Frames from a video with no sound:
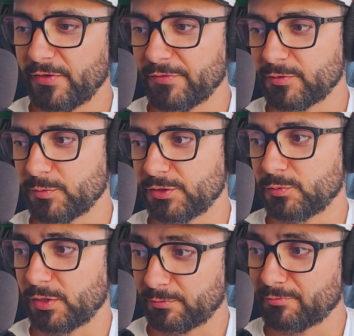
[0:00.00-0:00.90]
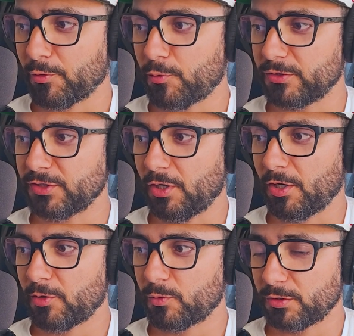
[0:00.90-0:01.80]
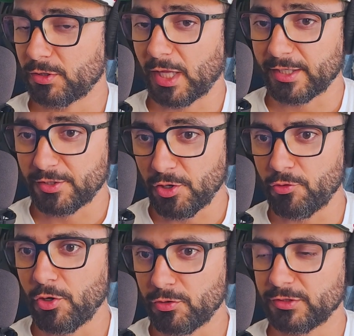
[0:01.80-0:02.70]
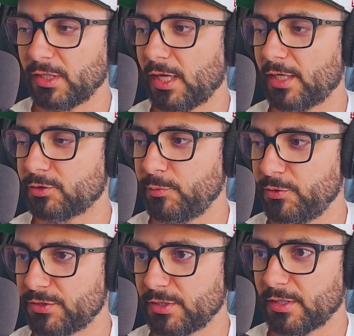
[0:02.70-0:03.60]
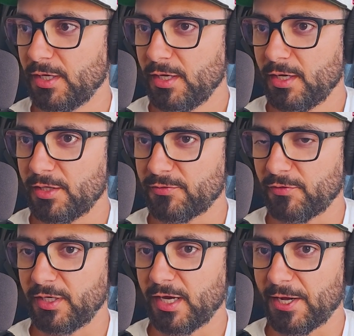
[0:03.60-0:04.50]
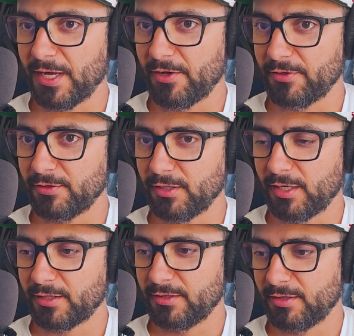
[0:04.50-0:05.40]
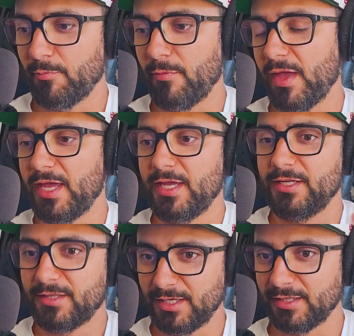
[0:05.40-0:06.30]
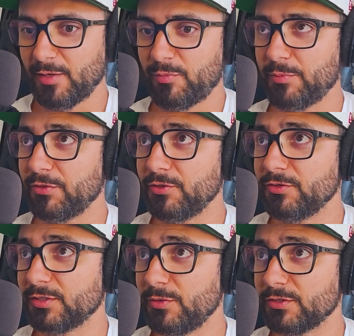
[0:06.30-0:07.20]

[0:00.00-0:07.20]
fifths, which is what power chords are, were like no-nos in classical music. It's funny now how they're like the main thing that people use in